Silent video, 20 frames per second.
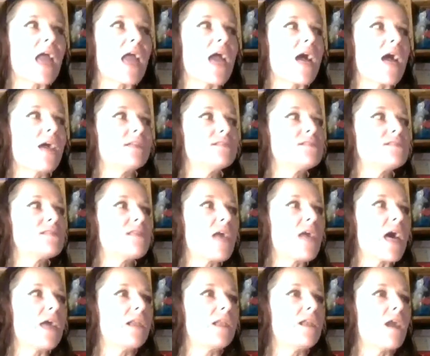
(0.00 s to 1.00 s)
and
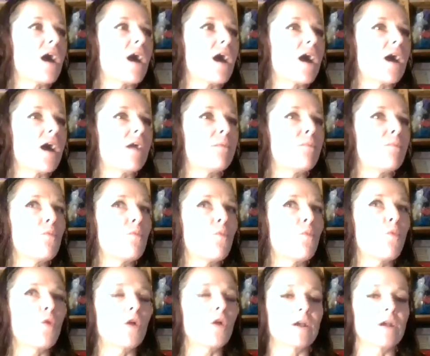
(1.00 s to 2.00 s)
then
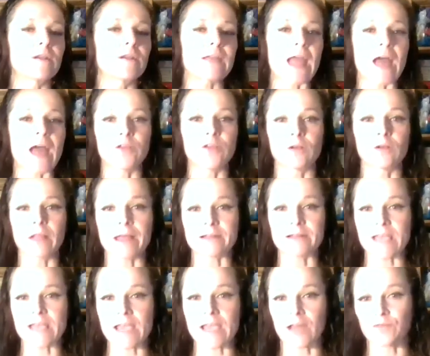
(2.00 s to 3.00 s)
they had their
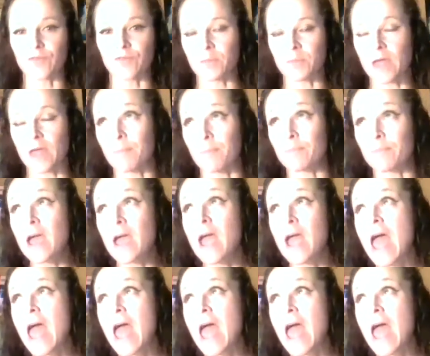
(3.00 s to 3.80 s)
land taken from them,